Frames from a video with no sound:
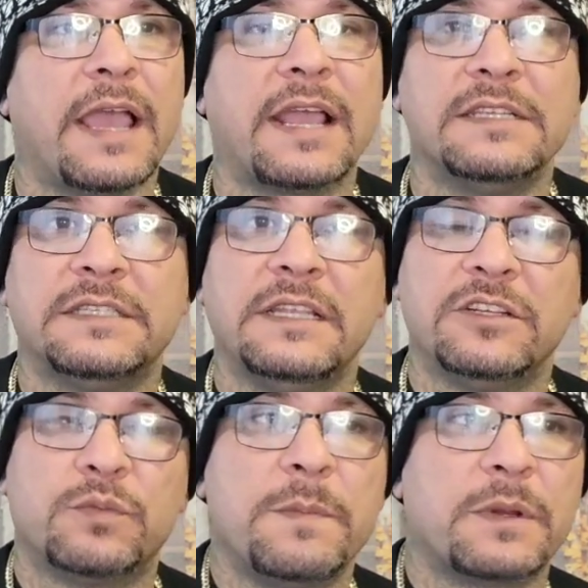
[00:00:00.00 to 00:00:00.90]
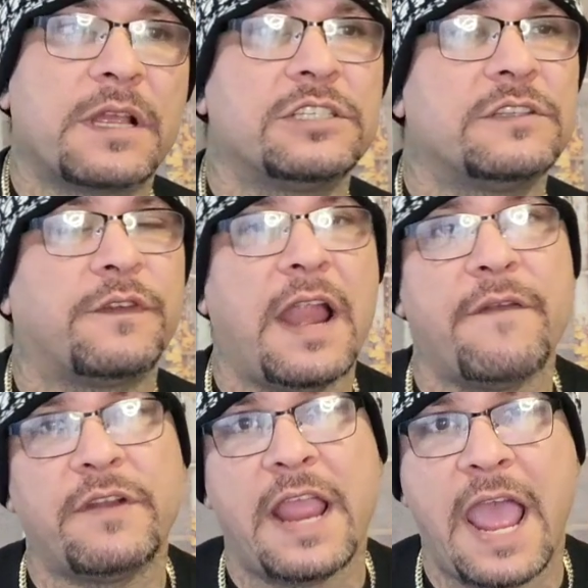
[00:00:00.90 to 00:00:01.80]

like I said, there's repercussions for every